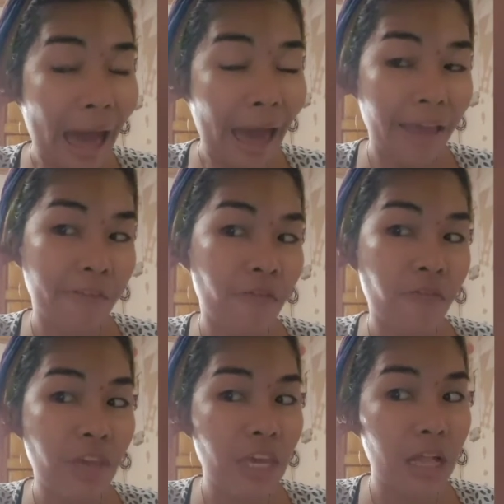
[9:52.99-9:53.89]
I
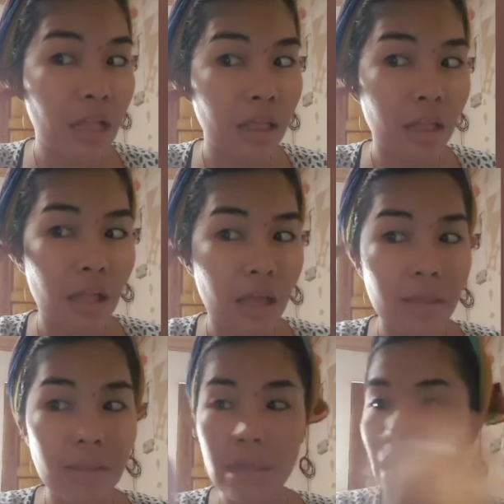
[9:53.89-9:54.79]
feel
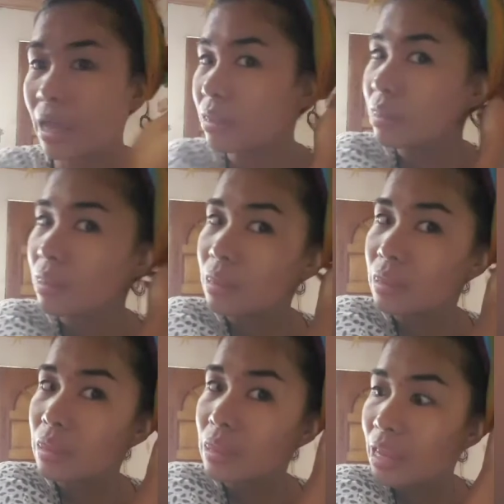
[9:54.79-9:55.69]
that
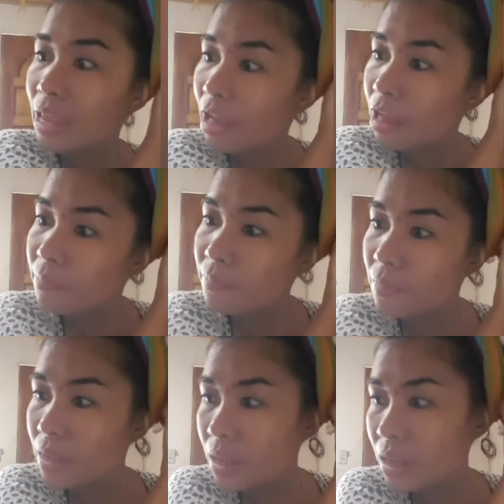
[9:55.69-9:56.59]
they help
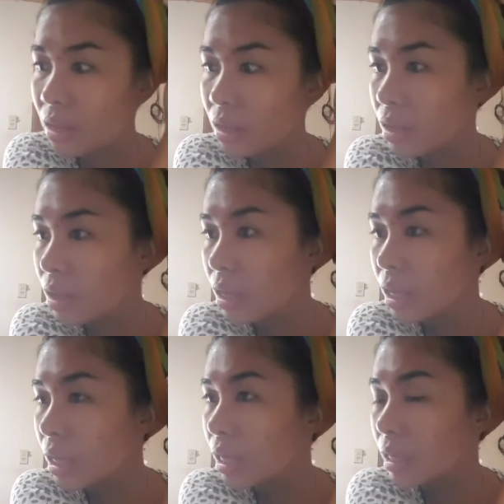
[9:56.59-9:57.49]
me
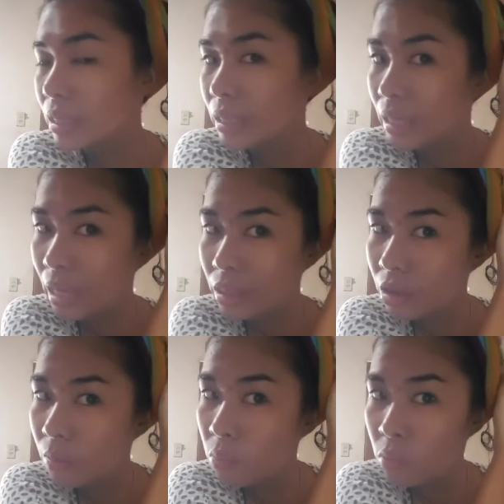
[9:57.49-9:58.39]

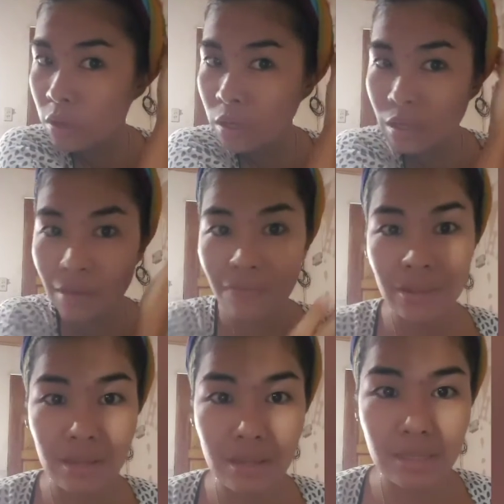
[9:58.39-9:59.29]
get a more
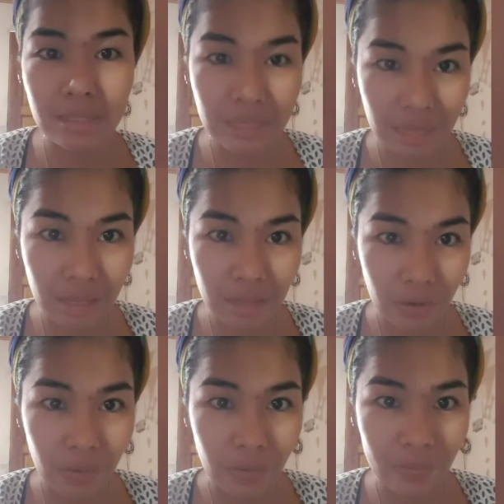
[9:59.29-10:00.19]
even skin
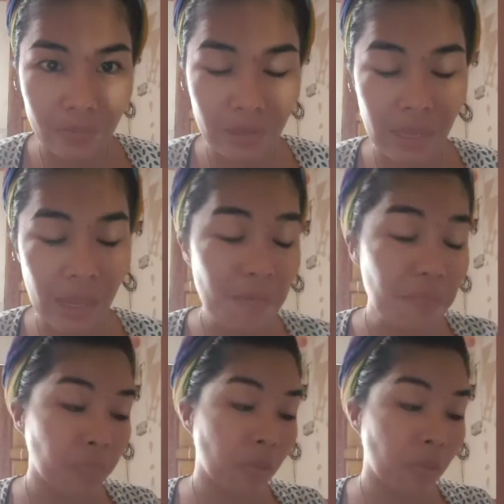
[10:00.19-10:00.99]
tone. Okay,